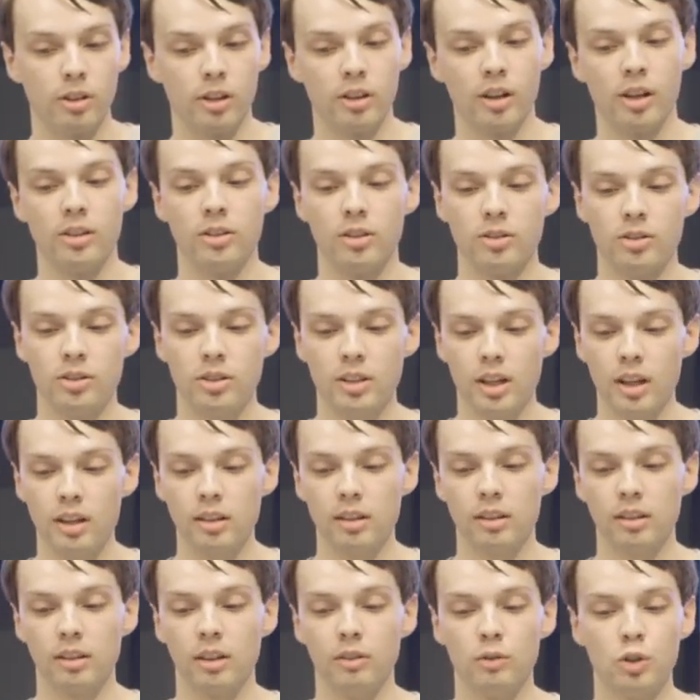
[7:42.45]
our
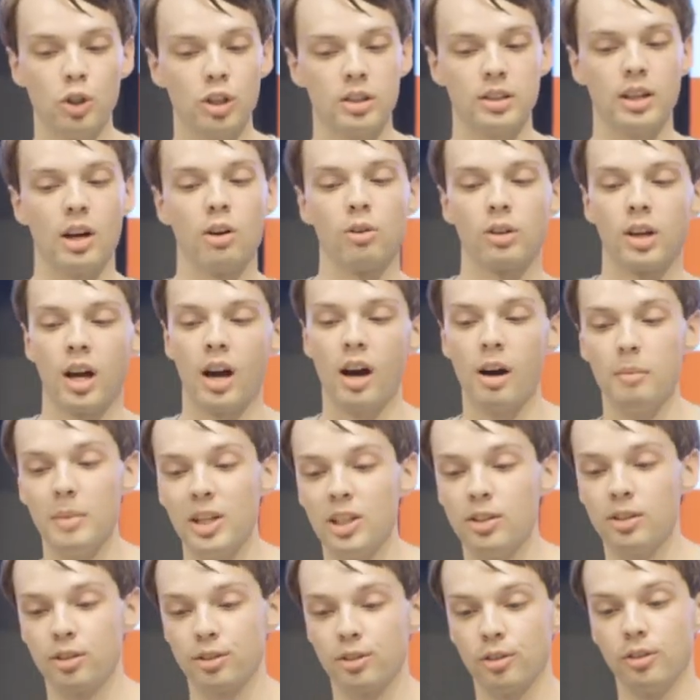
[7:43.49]
understanding of just how
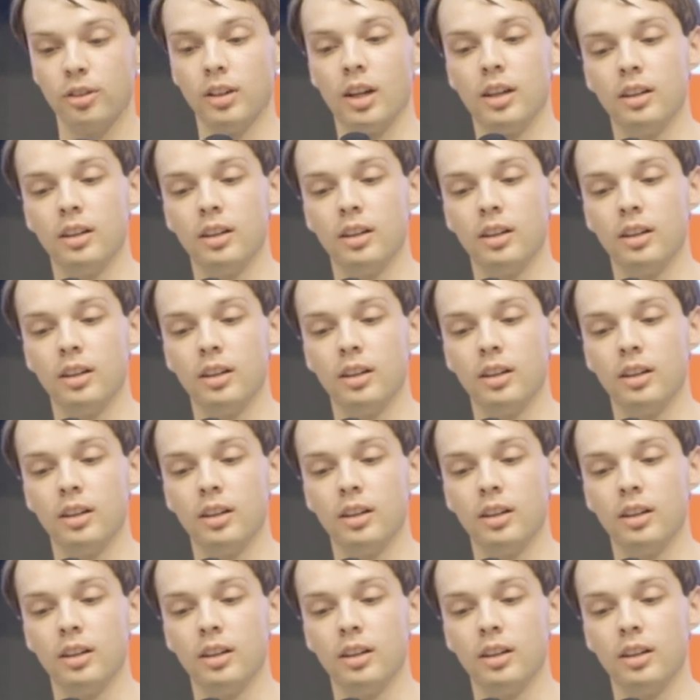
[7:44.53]
common certain